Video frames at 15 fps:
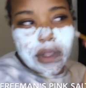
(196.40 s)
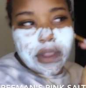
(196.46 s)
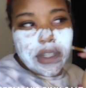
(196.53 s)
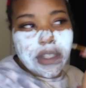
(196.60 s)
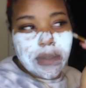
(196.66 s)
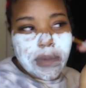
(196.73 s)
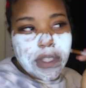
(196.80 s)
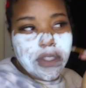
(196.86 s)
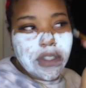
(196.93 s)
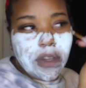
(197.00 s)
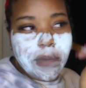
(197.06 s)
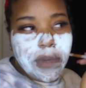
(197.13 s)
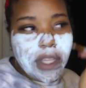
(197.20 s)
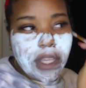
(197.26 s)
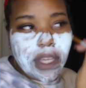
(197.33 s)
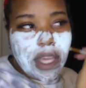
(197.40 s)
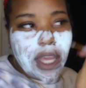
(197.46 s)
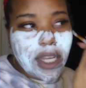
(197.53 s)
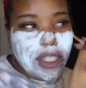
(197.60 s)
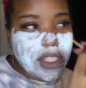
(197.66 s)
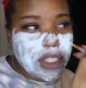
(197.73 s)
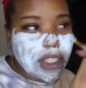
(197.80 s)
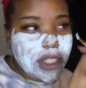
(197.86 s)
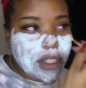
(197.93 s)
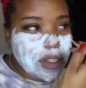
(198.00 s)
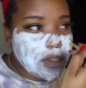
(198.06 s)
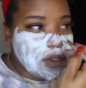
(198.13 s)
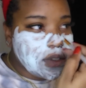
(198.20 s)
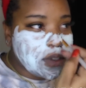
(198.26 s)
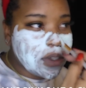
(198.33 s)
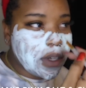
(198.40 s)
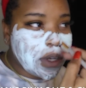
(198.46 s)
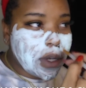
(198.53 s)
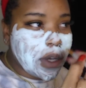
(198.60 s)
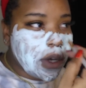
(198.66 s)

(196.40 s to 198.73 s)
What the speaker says: There's been so many occasions